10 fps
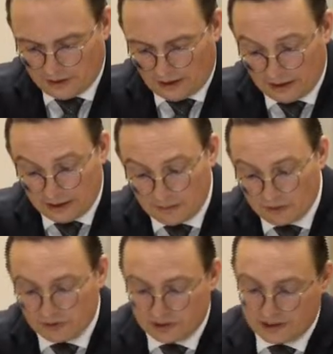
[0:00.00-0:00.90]
And in the
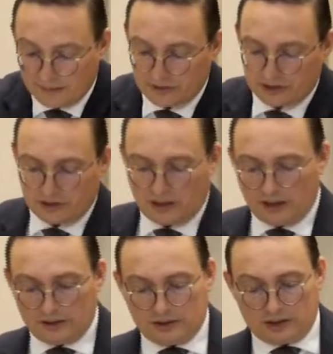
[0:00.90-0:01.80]
month of December,
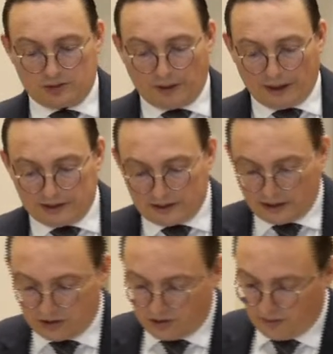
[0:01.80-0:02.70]
despite
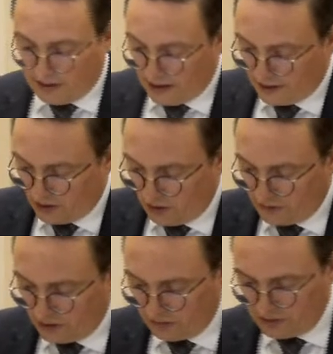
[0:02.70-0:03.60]
extremely high
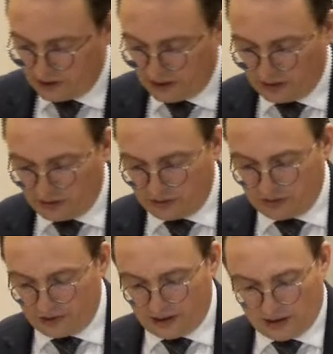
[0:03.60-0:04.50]
COVID numbers in our
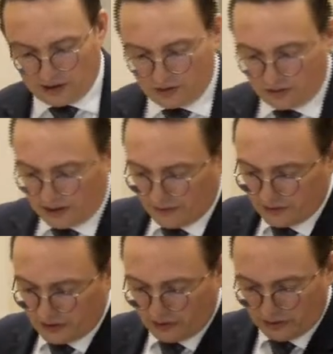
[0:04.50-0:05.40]
country, and shortly
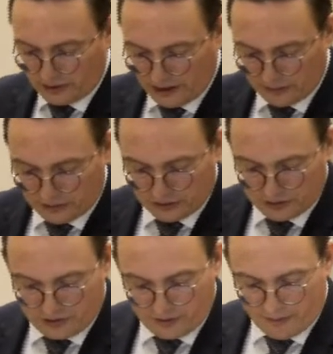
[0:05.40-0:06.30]
after the Lord helped us
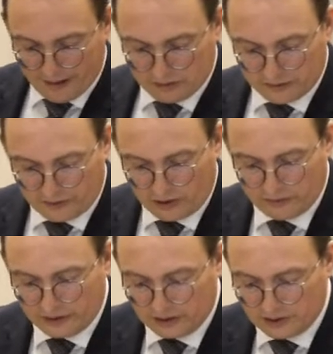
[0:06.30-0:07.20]
through a bout of
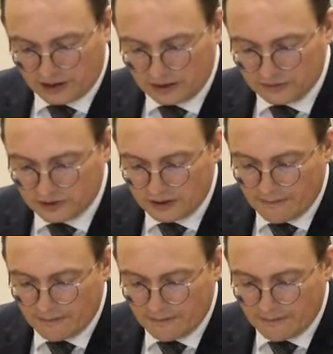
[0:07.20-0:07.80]
COVID ourselves,